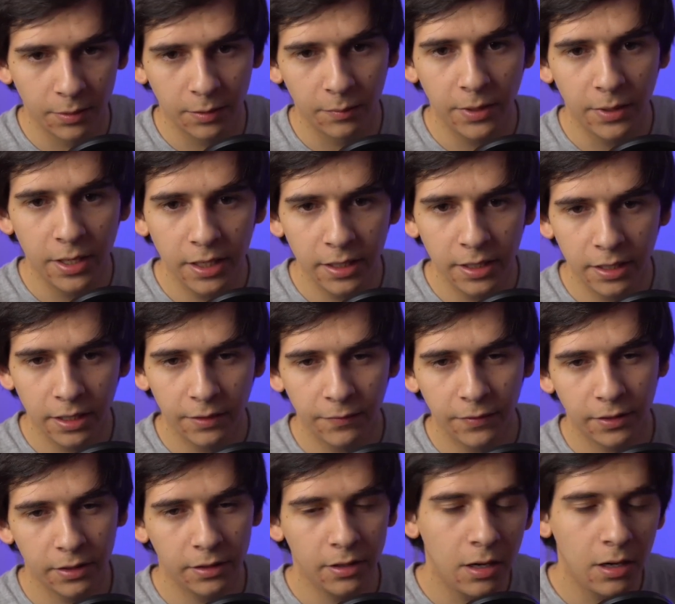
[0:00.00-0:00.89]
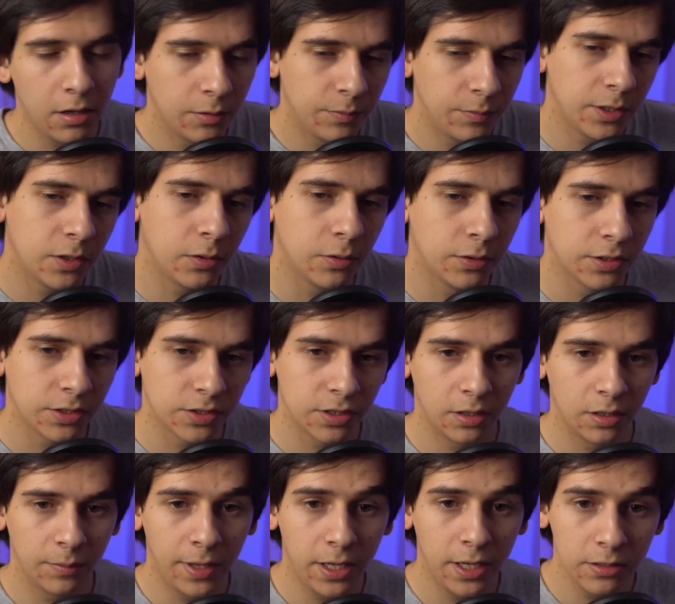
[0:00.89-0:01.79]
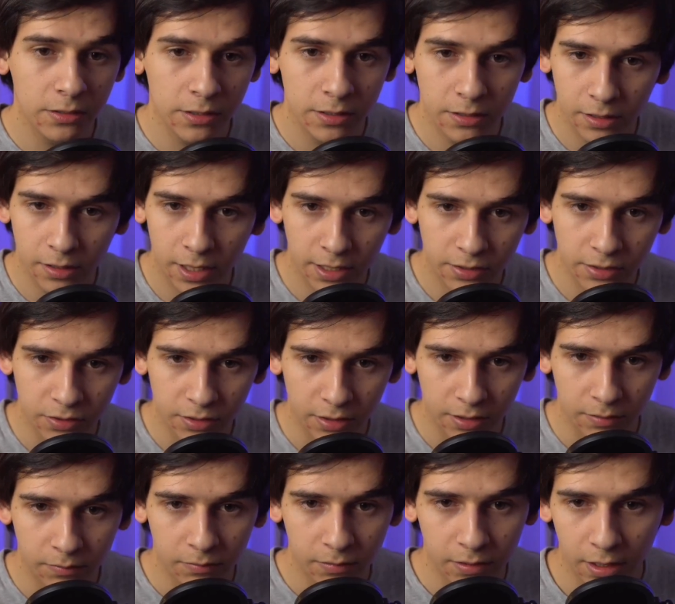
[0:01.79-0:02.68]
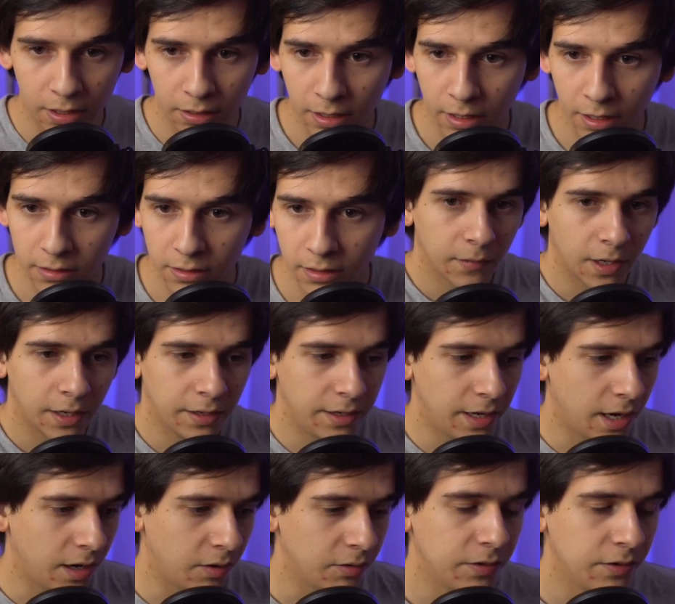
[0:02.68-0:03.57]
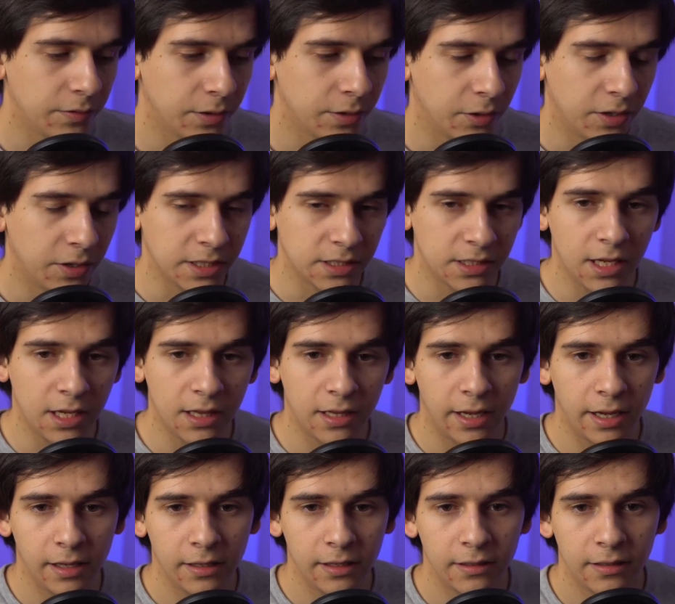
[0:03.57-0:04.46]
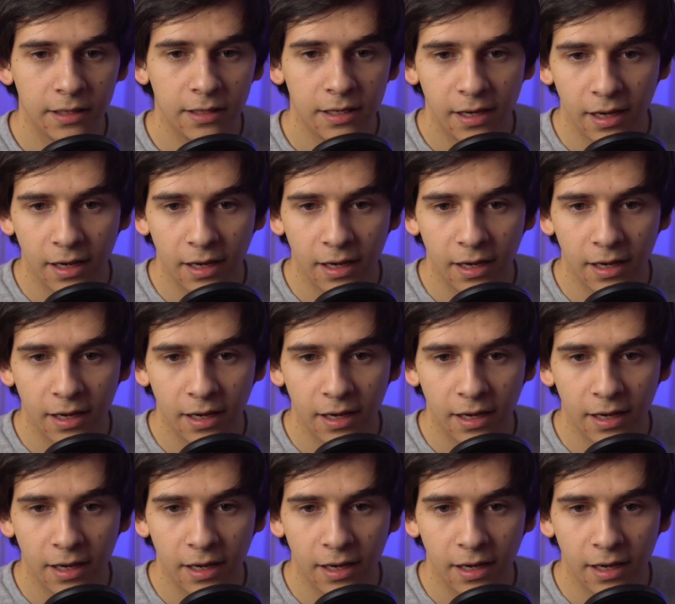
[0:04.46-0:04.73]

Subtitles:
on Monday. And I figured, oh, it'd be cool to start a pattern here and actually get that done. Now, even though I said that,